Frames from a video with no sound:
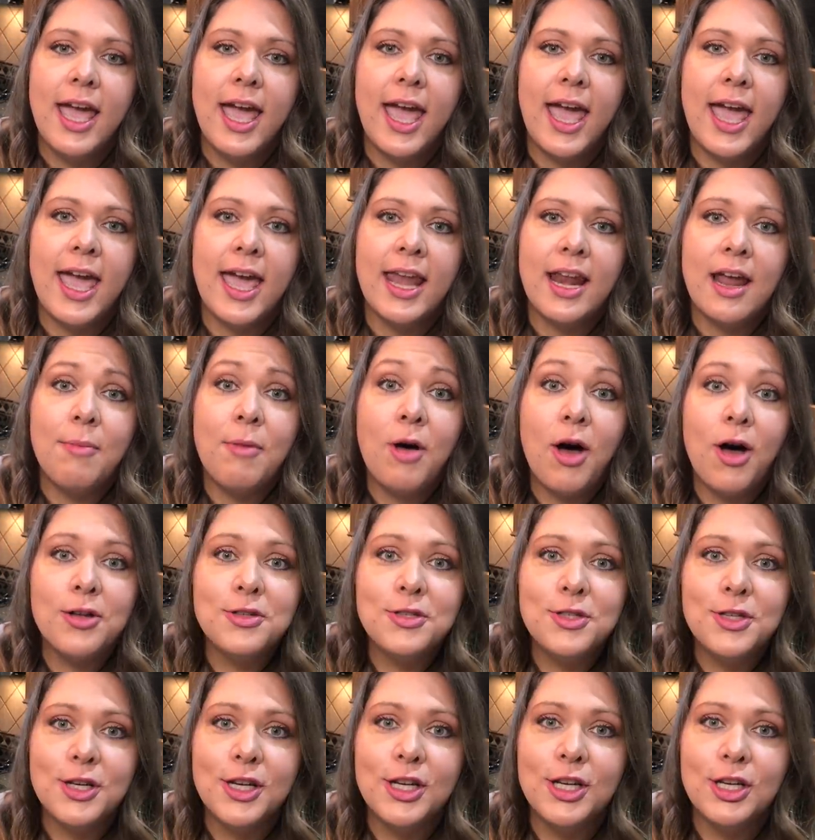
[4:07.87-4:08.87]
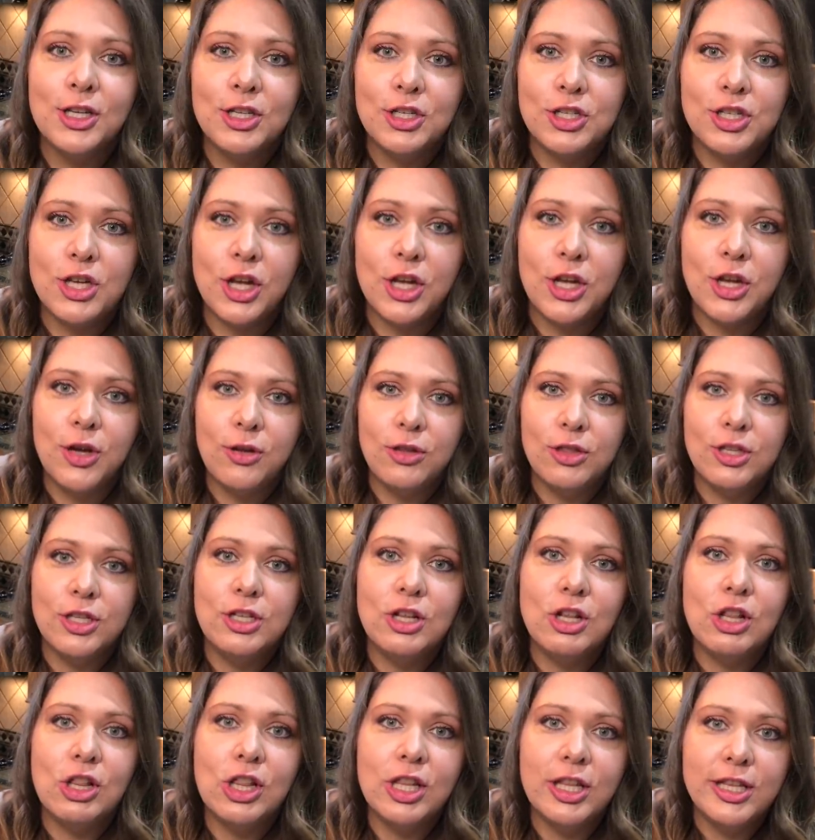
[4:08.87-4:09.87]
And I'm also going to show you the
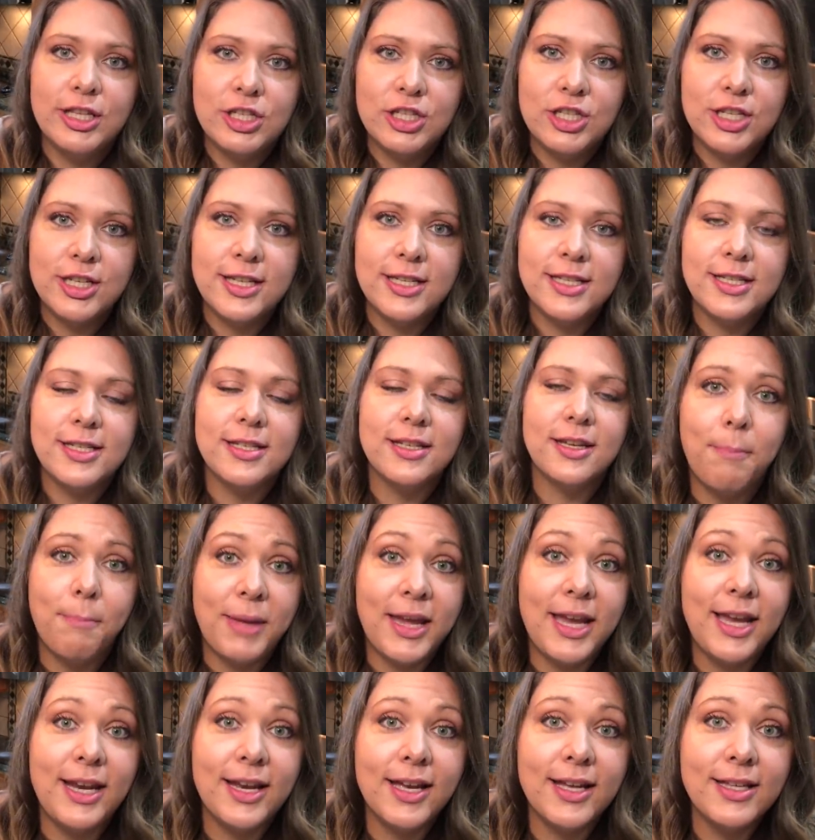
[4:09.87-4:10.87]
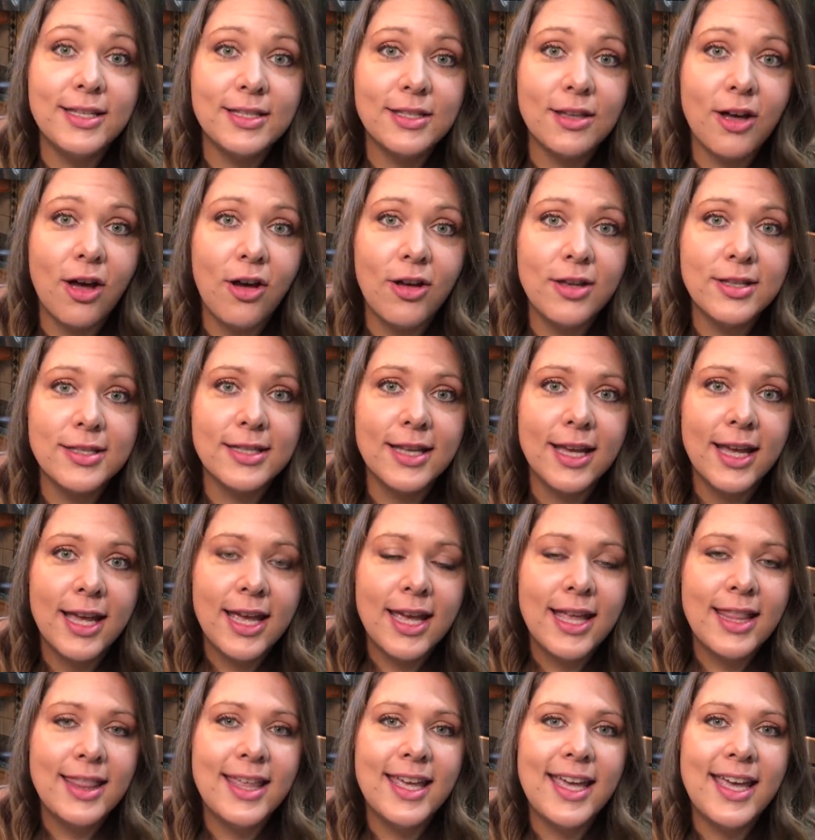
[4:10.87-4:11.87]
delicious peanut sauce
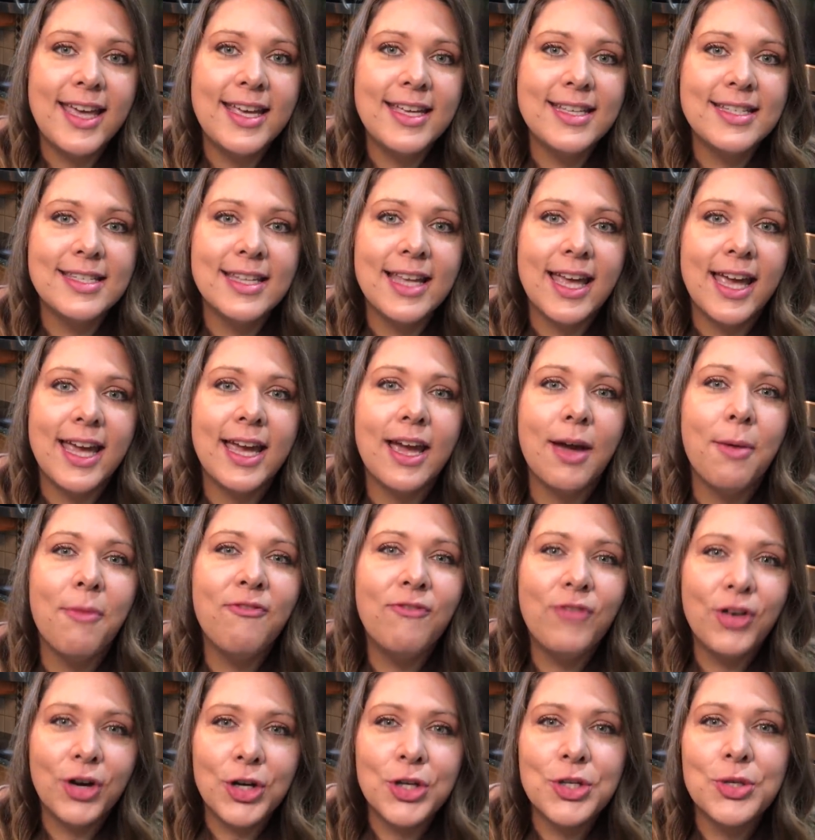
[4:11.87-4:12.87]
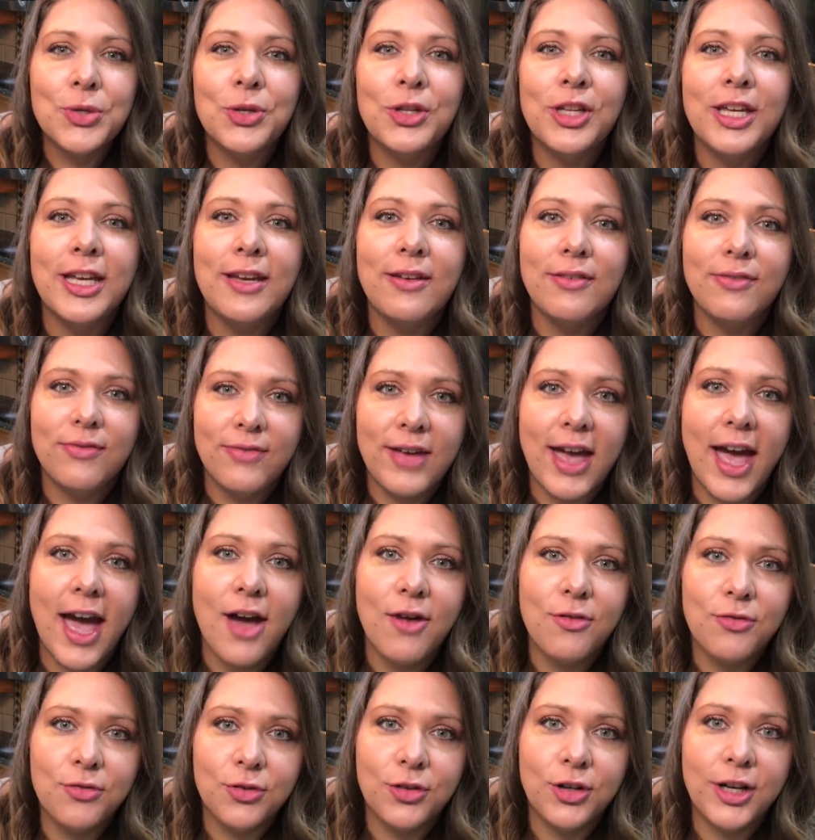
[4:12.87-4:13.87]
that is like virtually fat
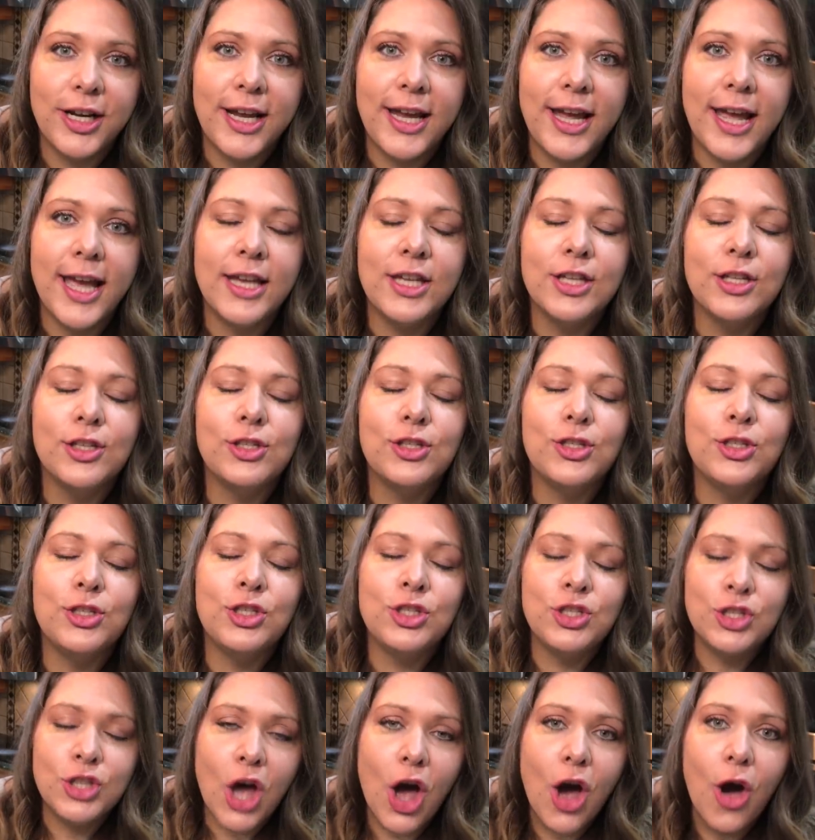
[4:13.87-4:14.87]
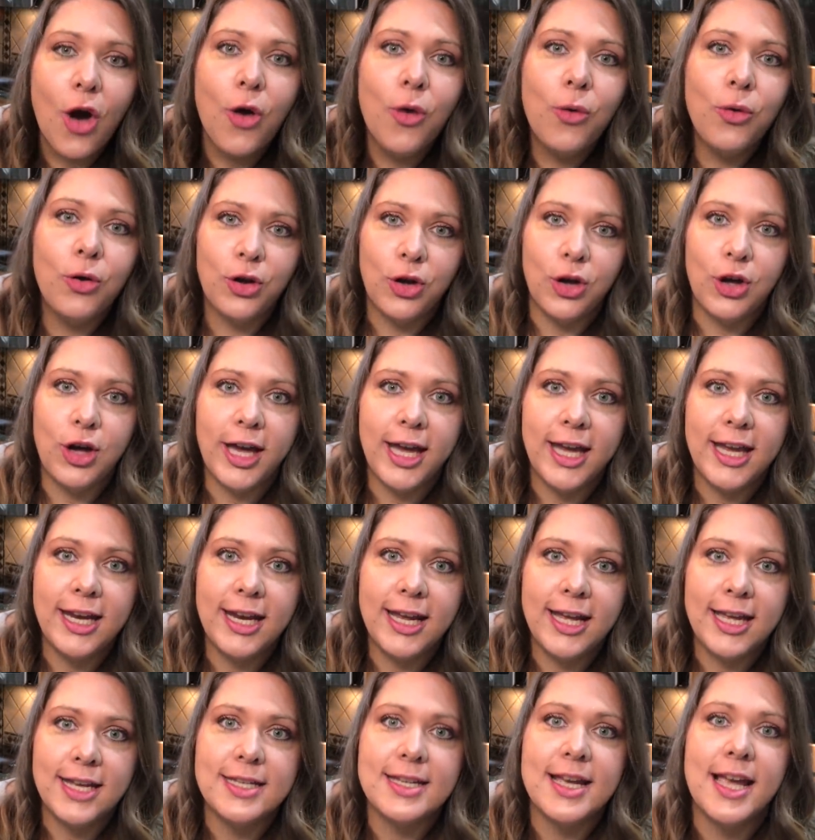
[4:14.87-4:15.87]
free and so good.
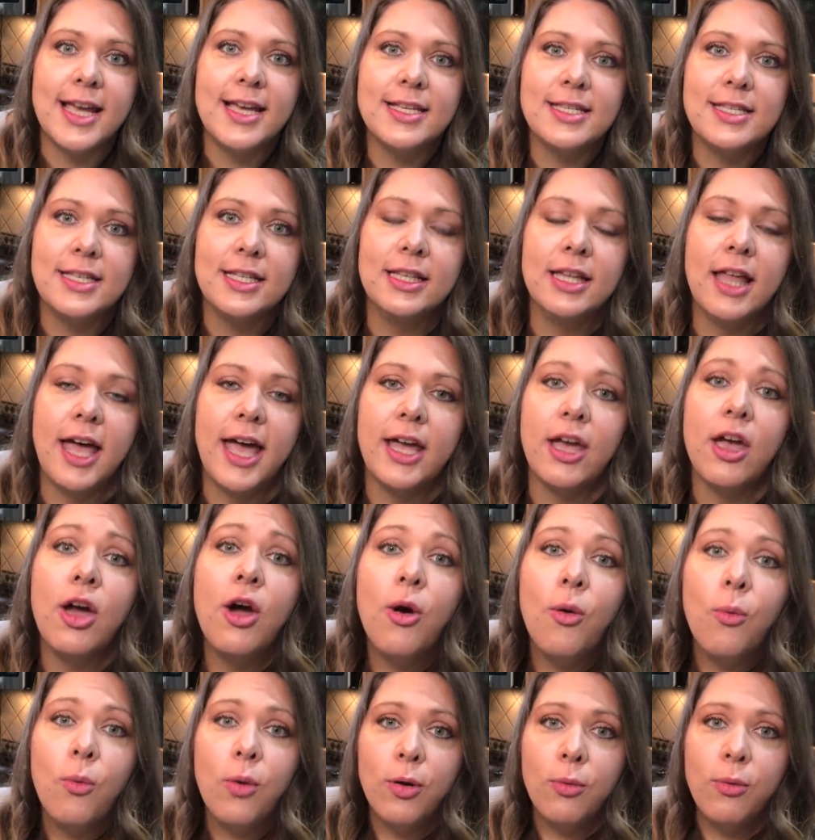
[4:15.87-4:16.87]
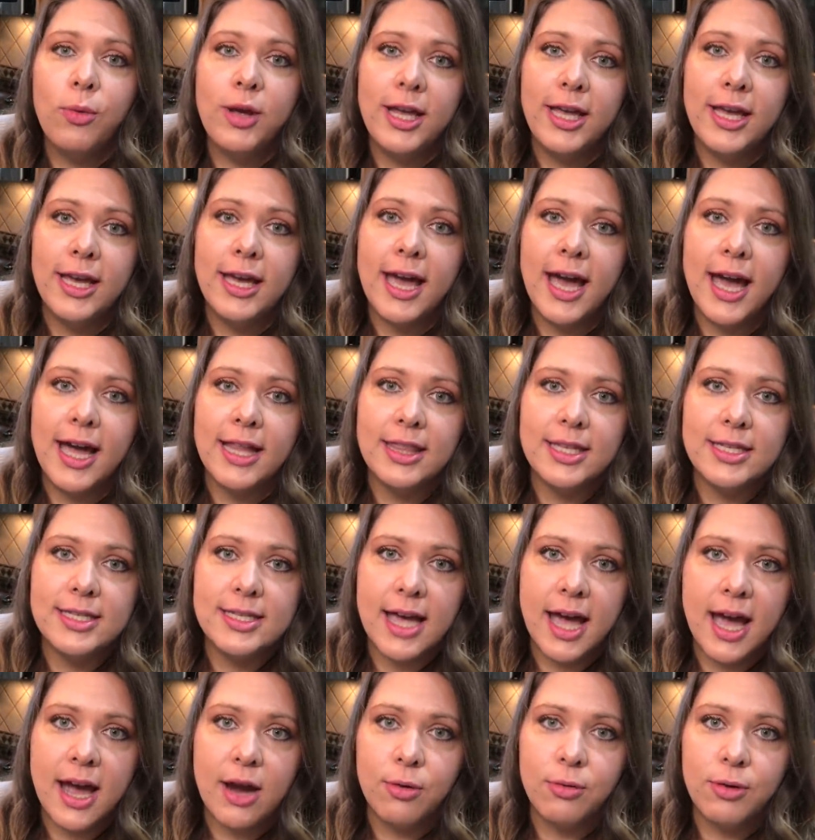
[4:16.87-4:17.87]
It tasted like what we get at the
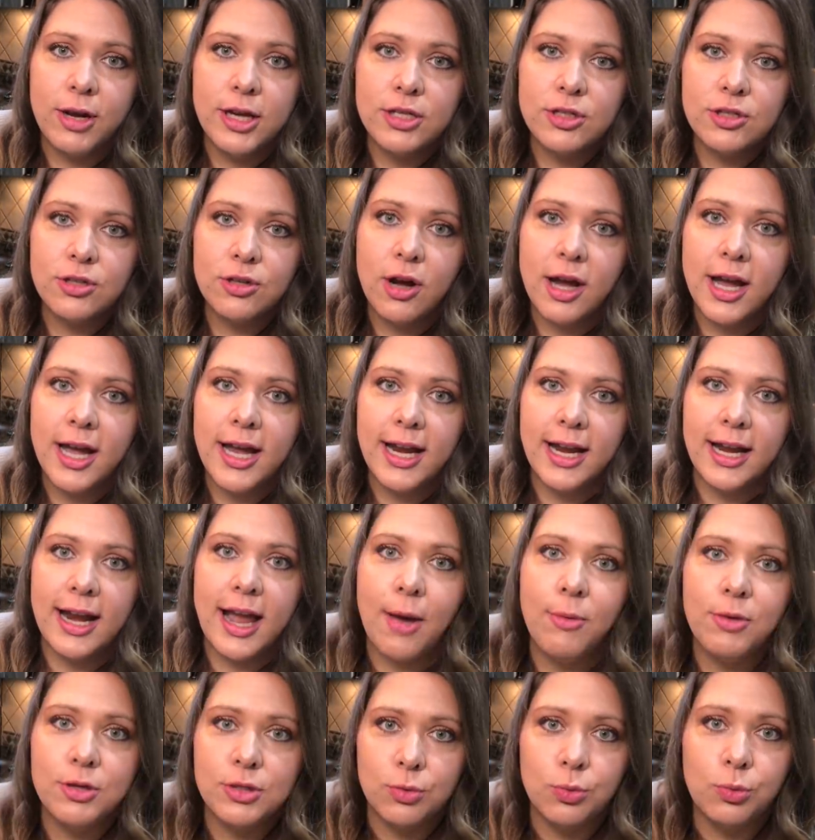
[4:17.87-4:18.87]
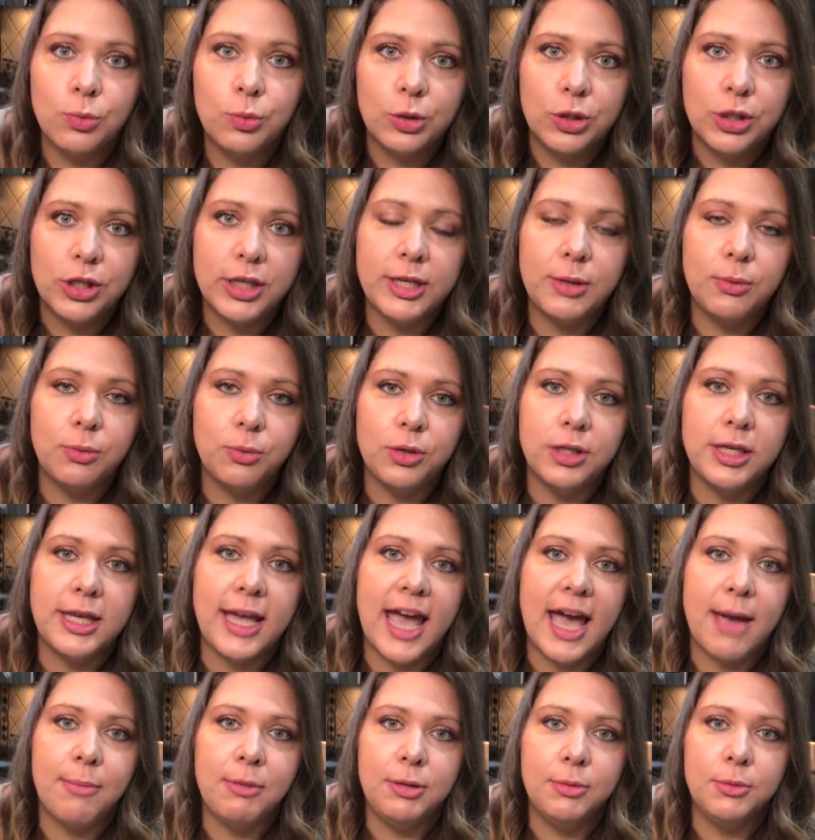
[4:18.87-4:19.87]
Thai restaurant and I was really, really
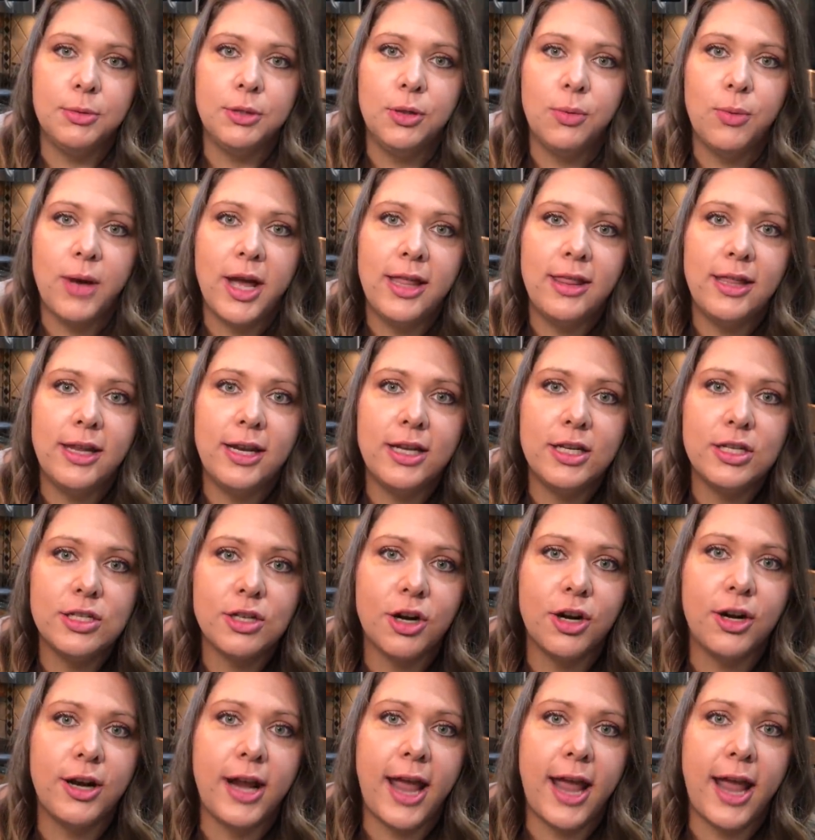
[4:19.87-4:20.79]
happy with the way that it turned